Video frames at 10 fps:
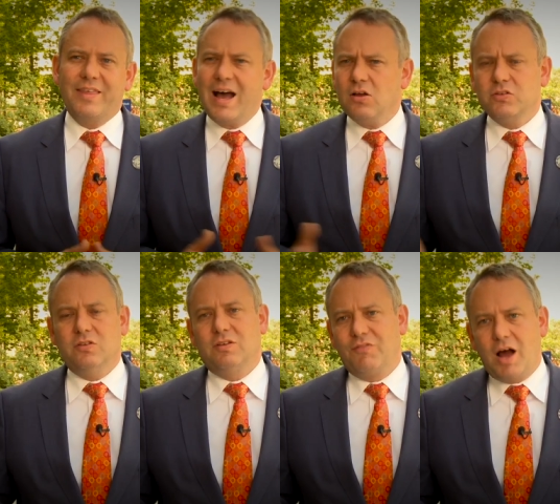
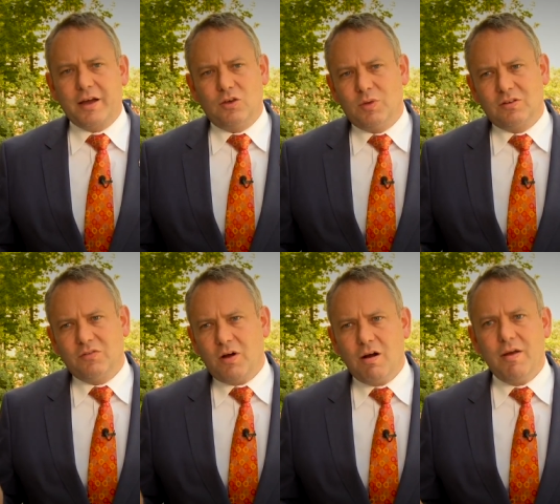Thousands of documents
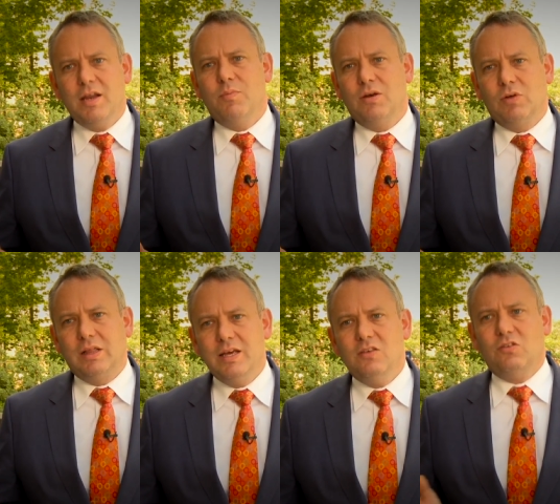have already been
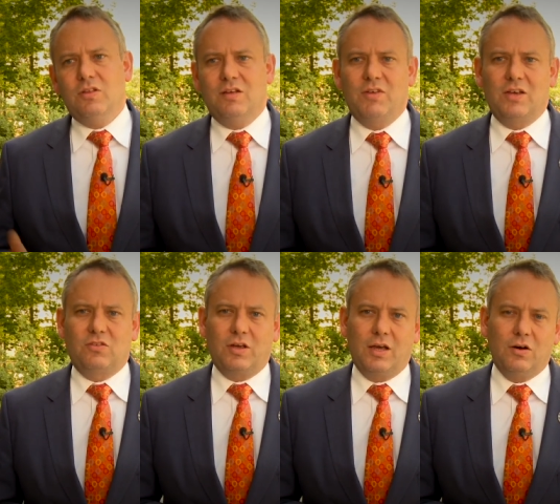released to the
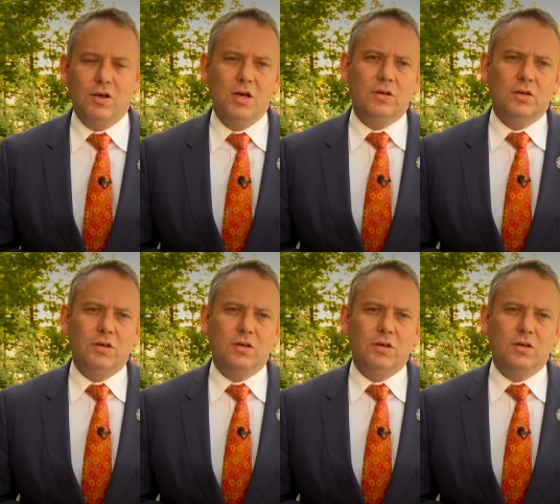investigator